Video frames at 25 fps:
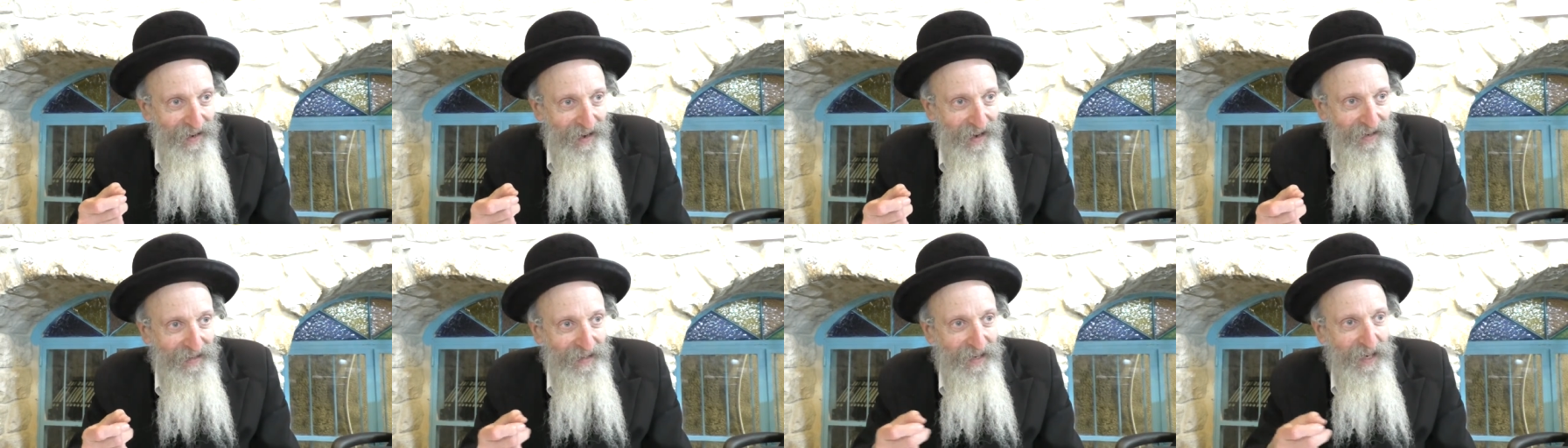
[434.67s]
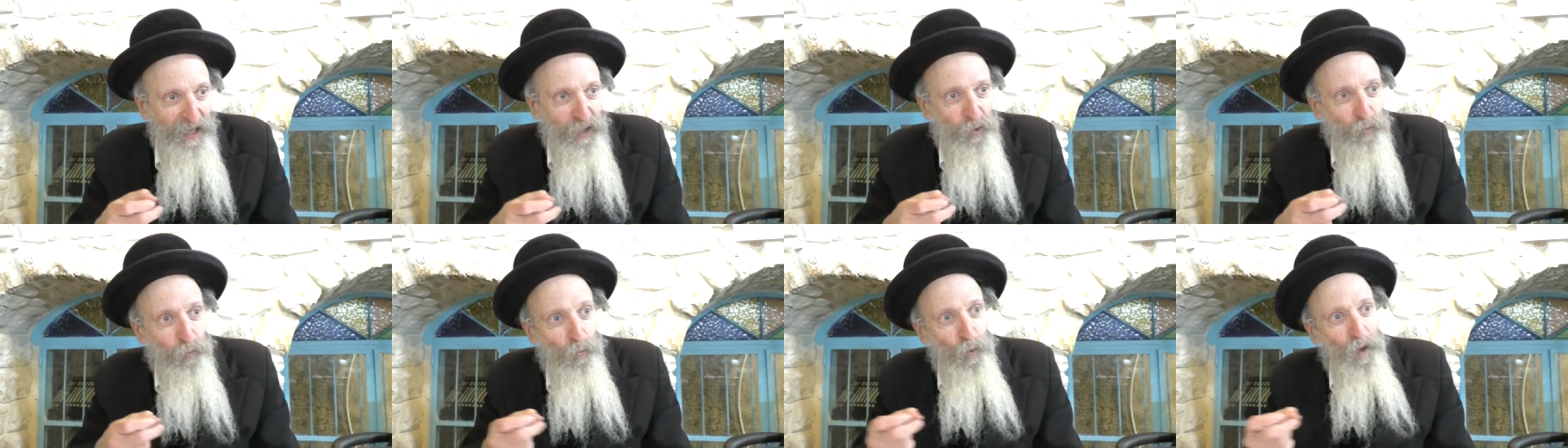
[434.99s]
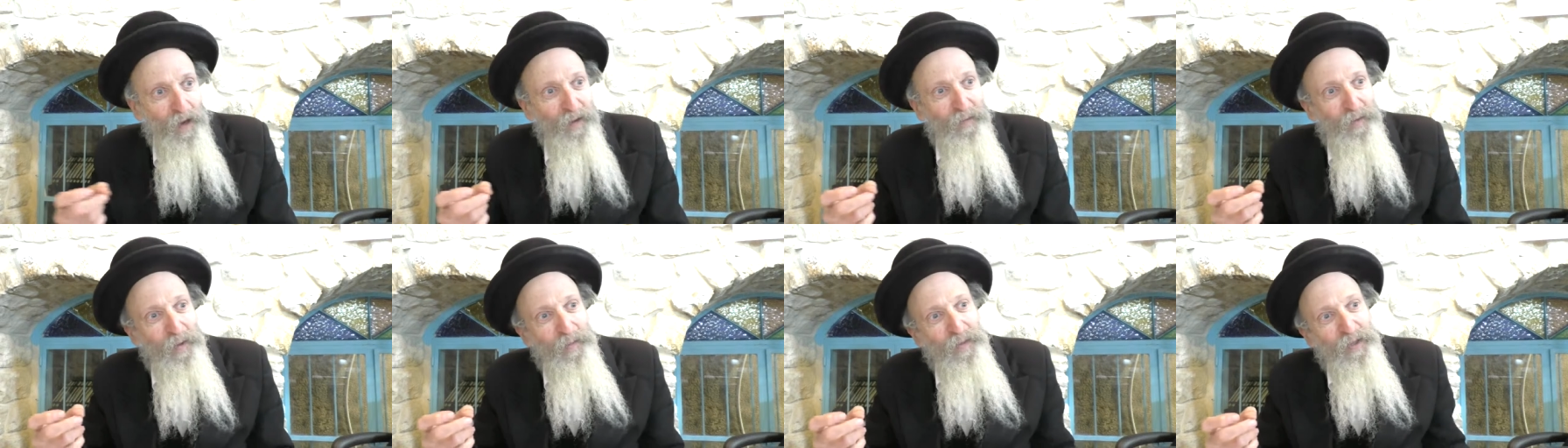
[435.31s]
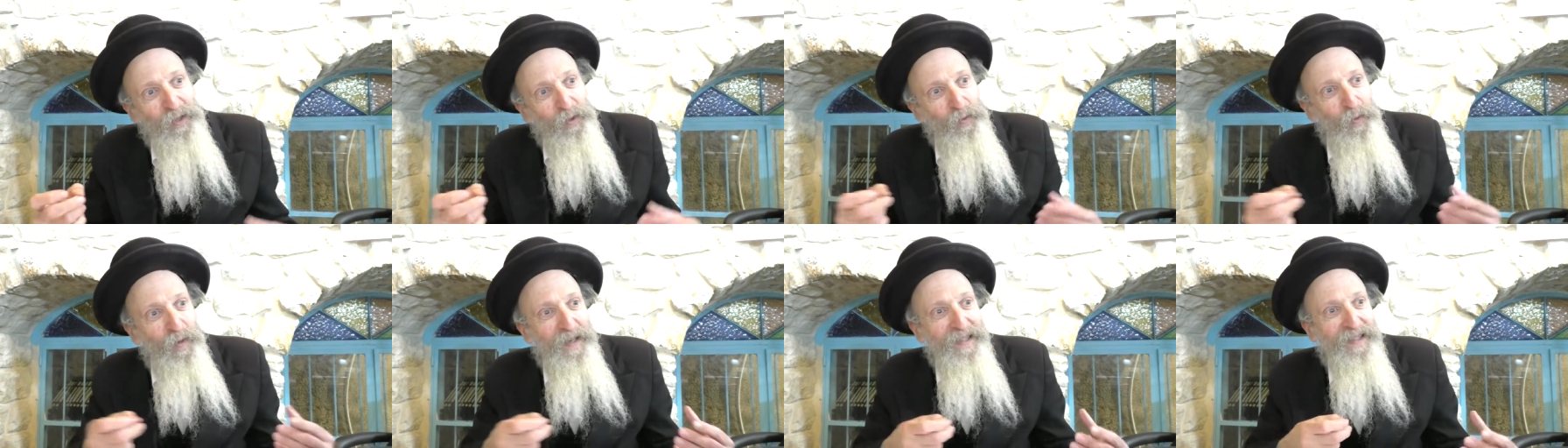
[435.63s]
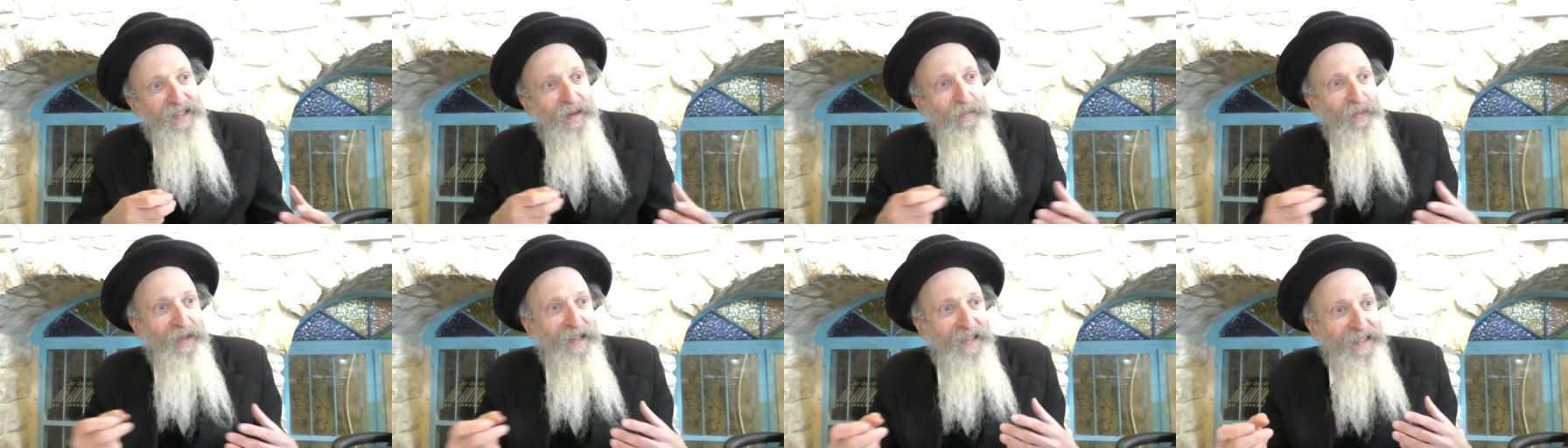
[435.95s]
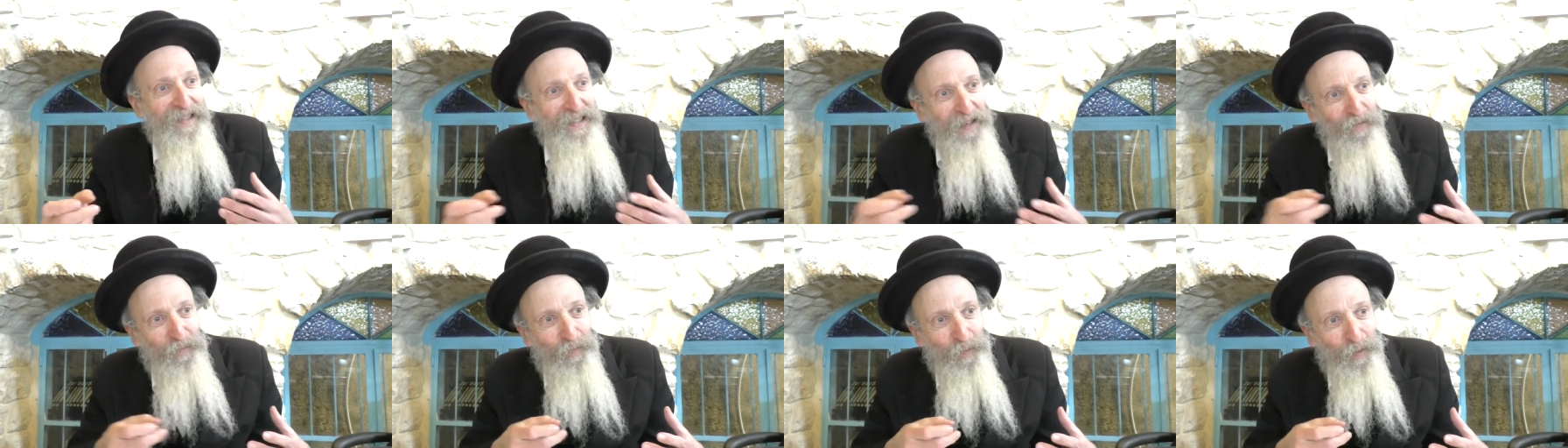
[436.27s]
and each one of them is doing something
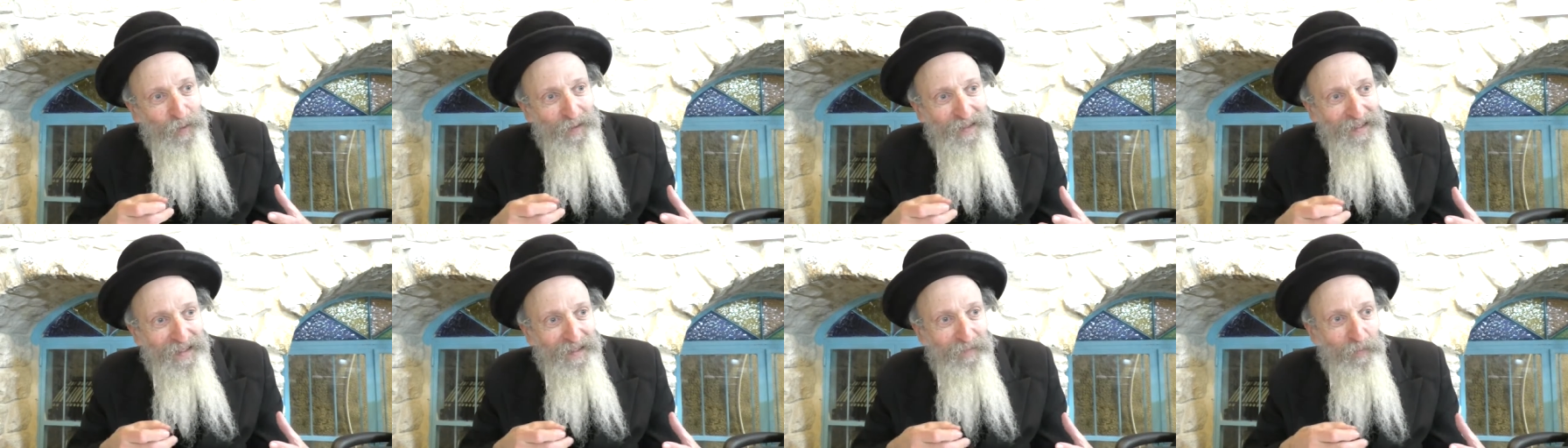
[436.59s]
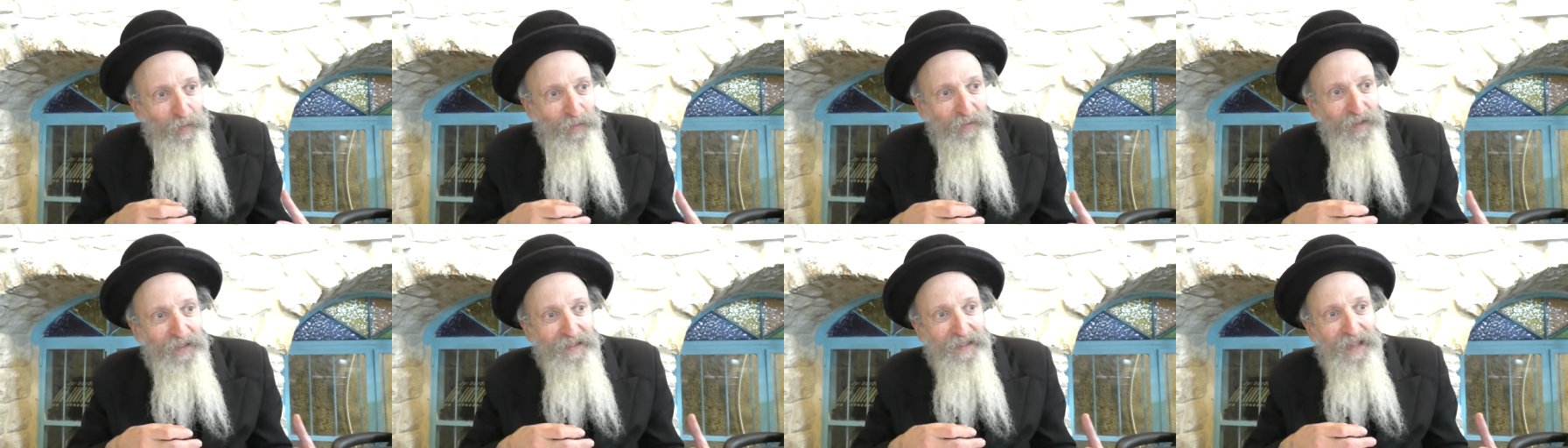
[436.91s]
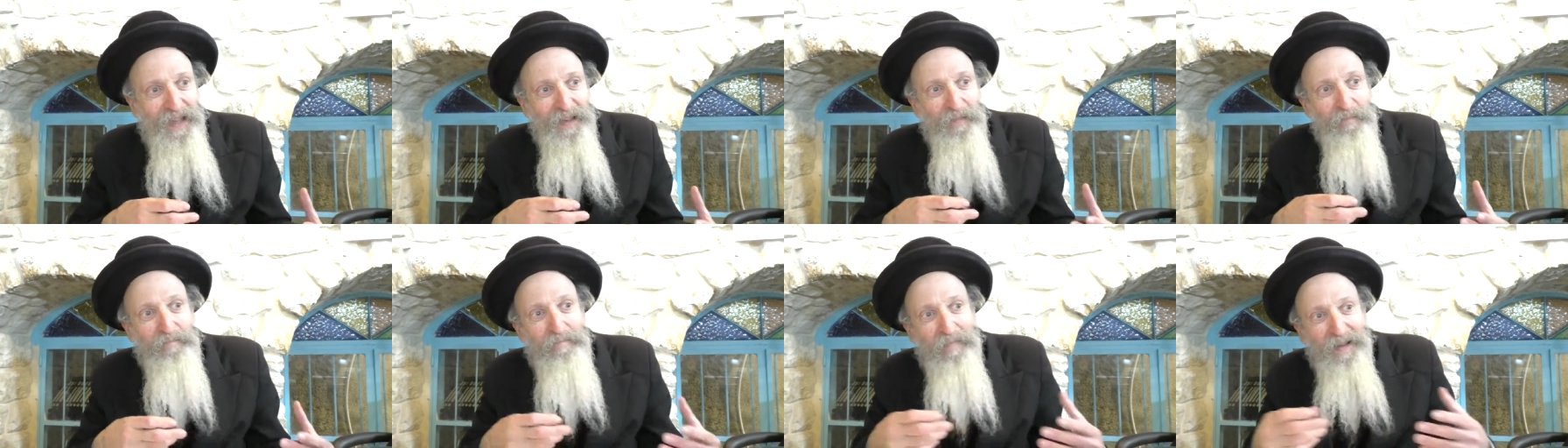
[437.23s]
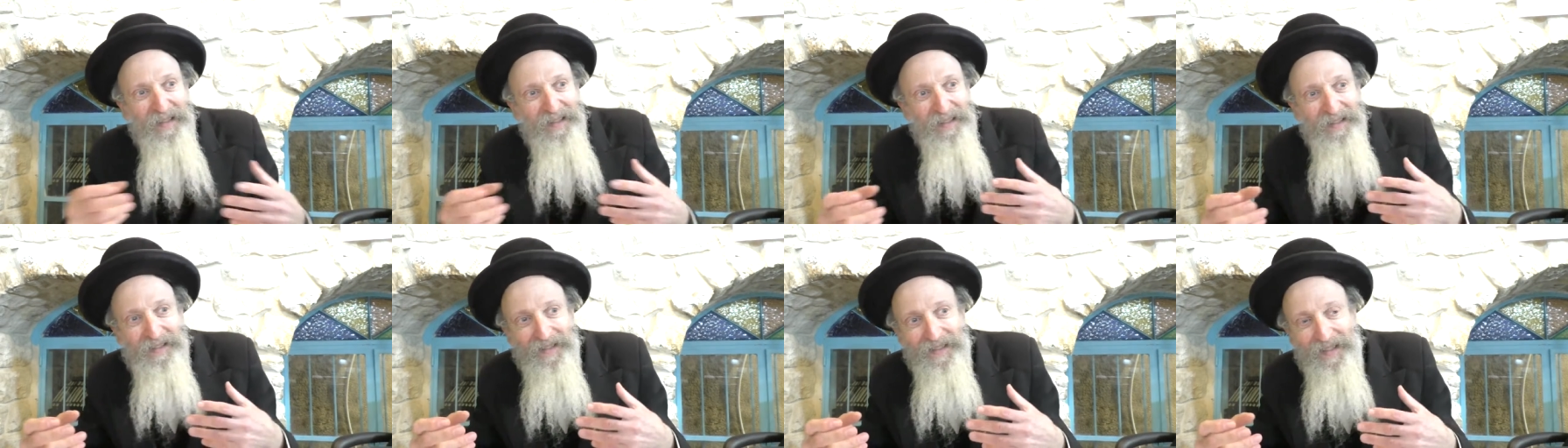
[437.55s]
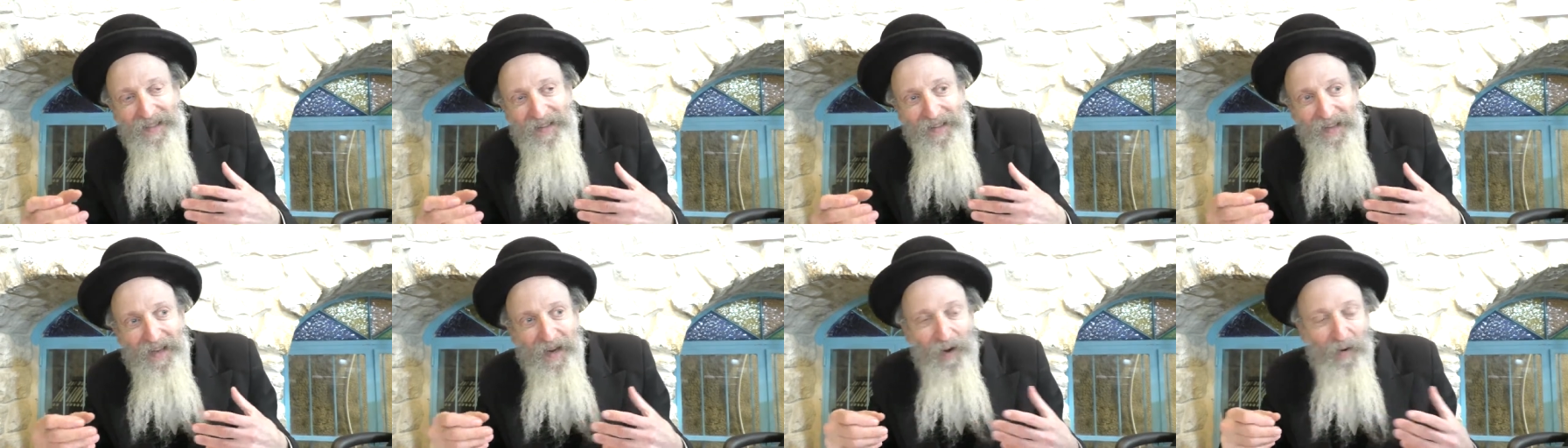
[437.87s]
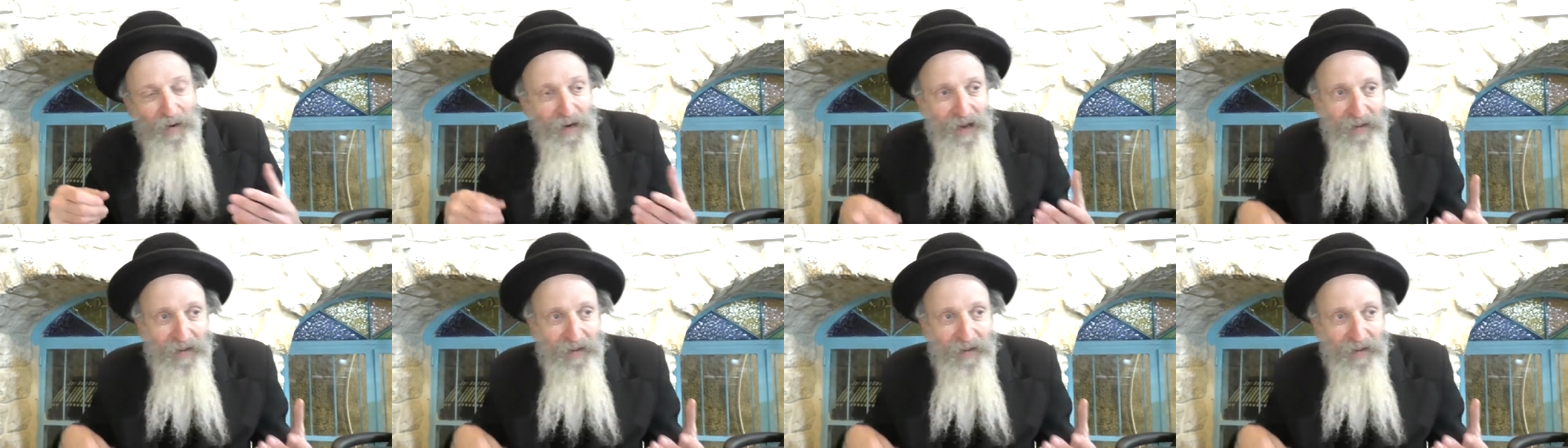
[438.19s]
different, and there's like muscles in there,